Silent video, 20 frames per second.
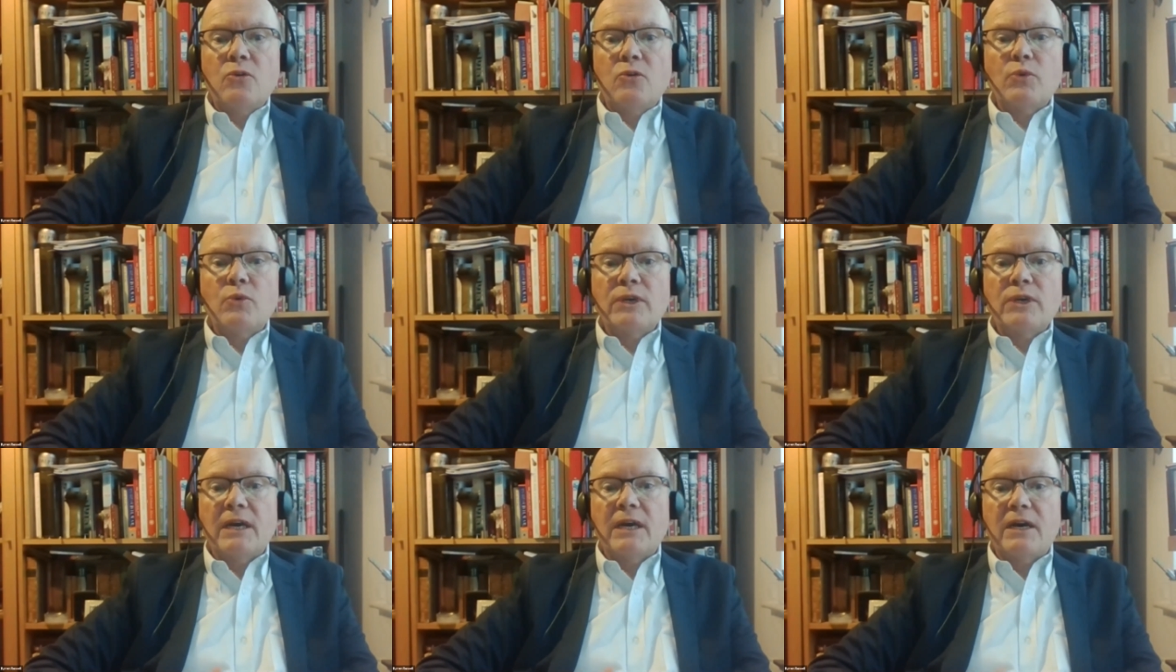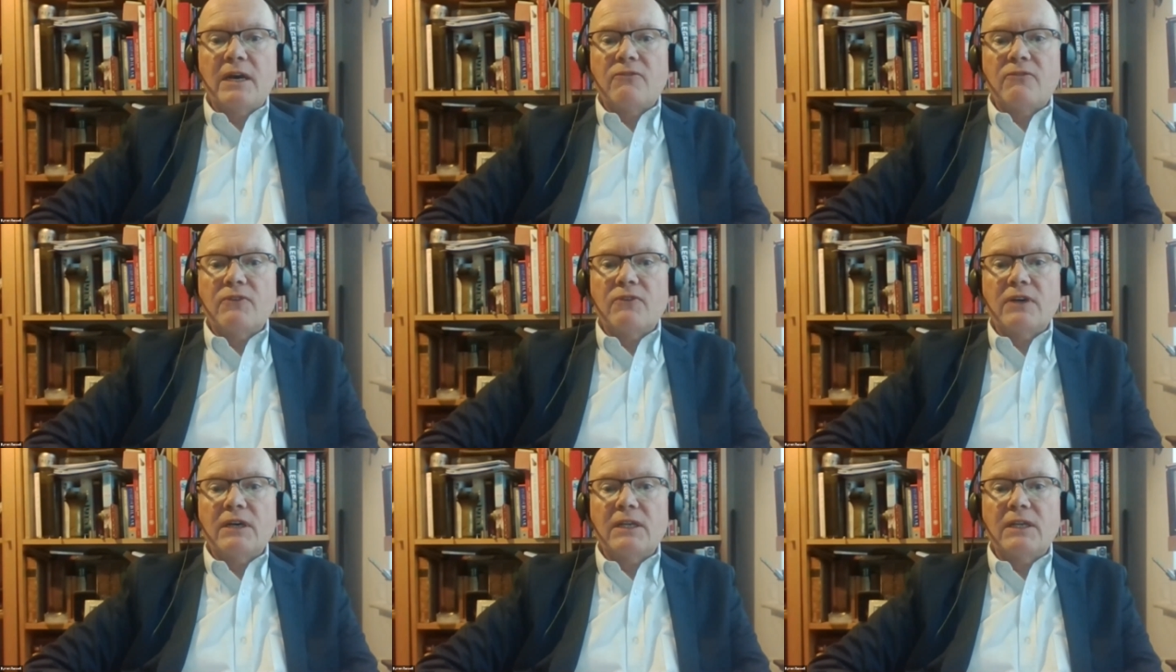We
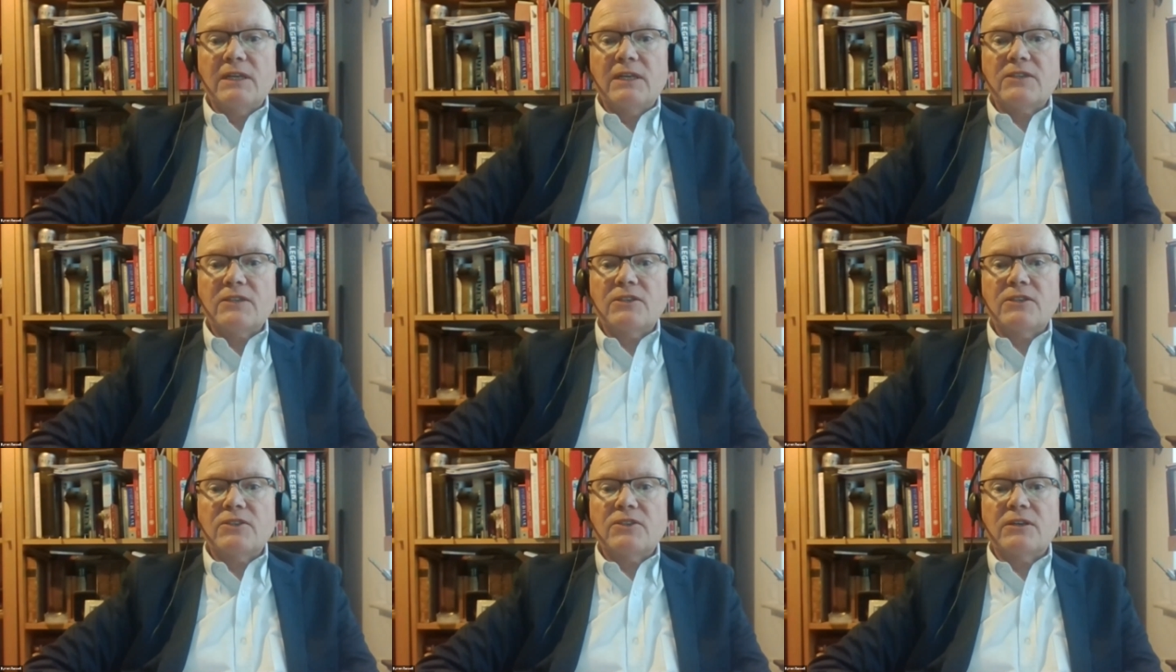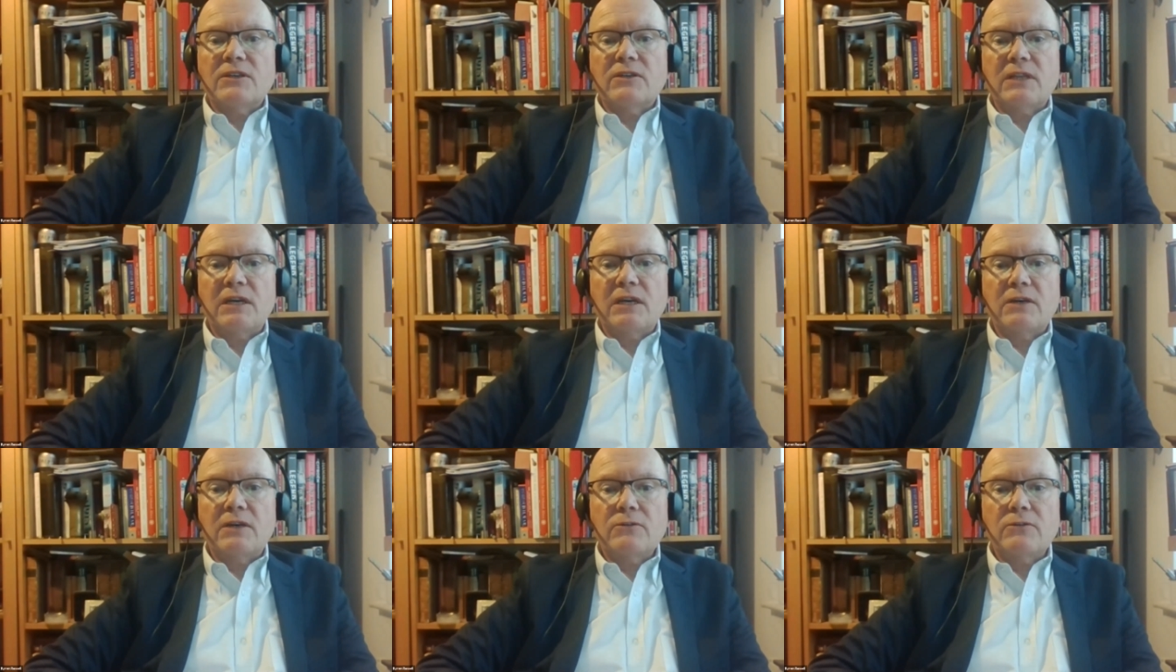have Alexis
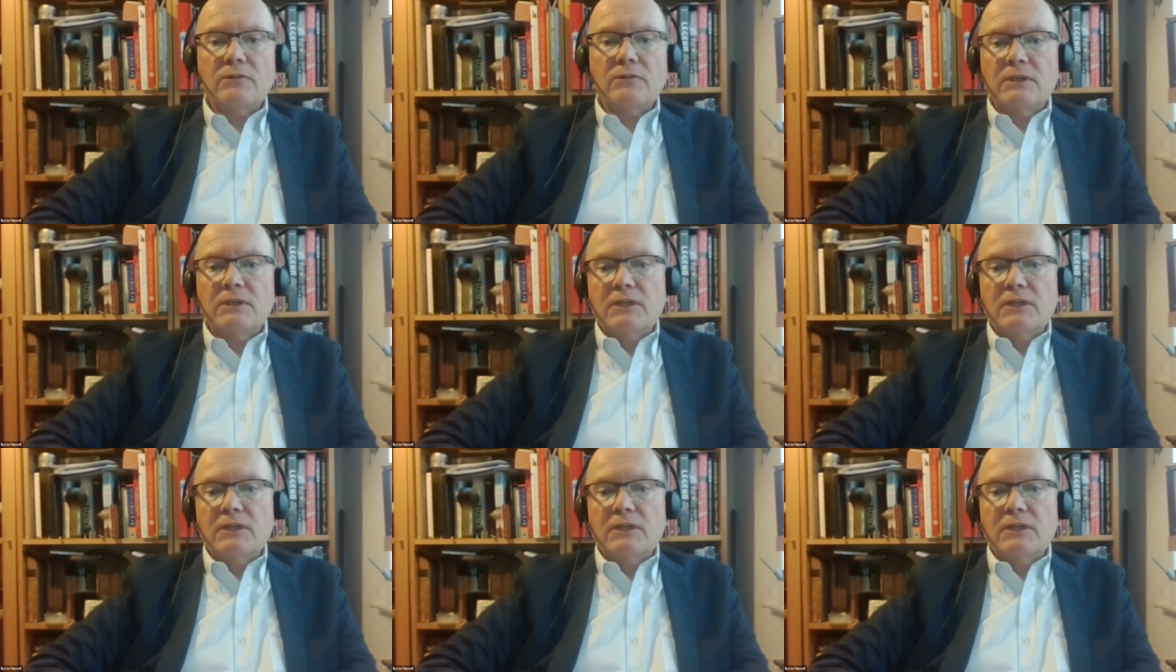Nicolaou,